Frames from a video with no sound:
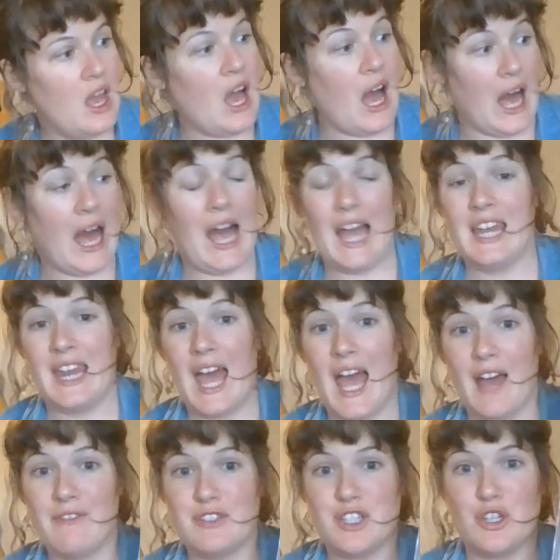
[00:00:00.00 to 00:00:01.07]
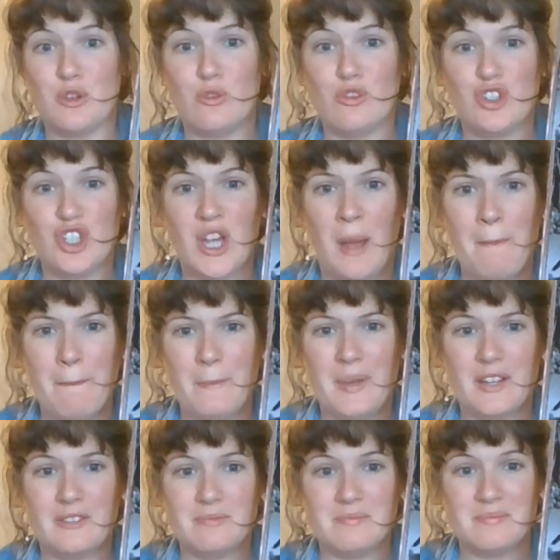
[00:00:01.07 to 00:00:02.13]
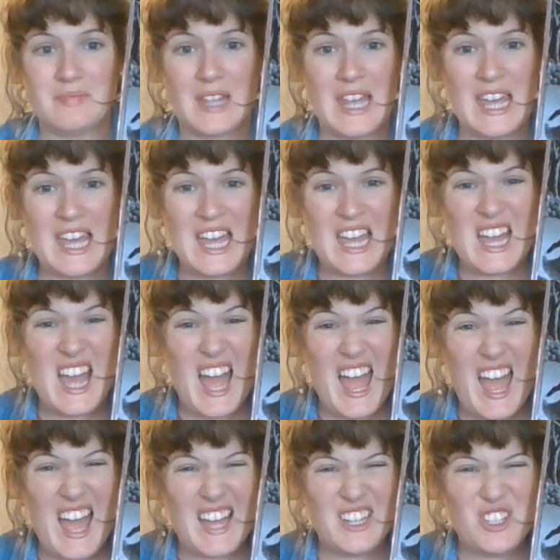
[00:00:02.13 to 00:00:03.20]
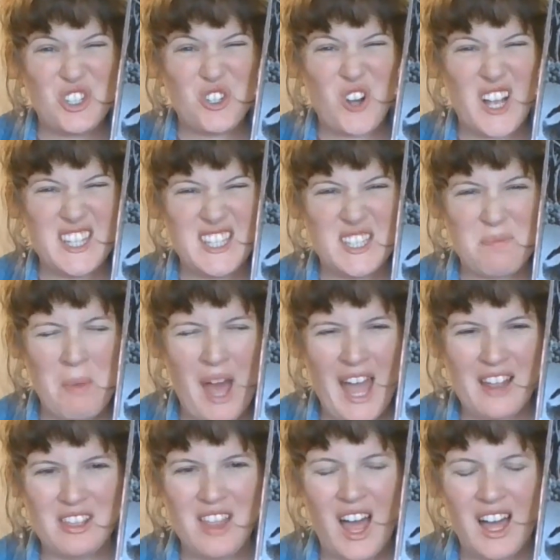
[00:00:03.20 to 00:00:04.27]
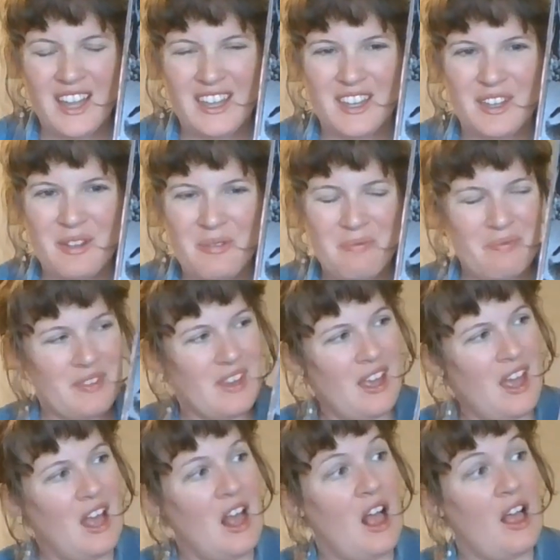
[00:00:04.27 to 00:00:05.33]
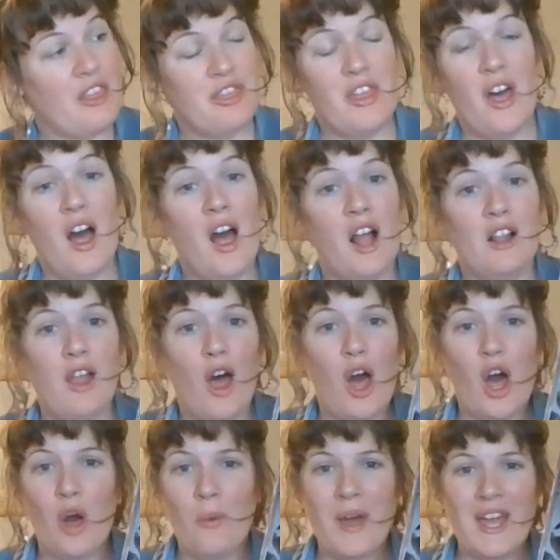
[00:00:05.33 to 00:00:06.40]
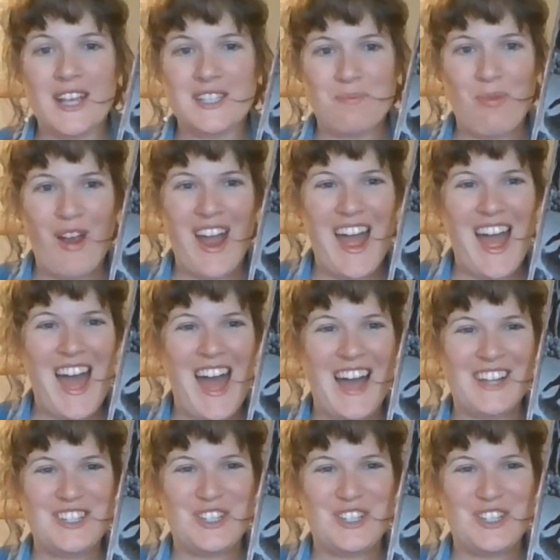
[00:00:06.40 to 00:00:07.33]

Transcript: I'd have to jump and trust my luck The lowest branch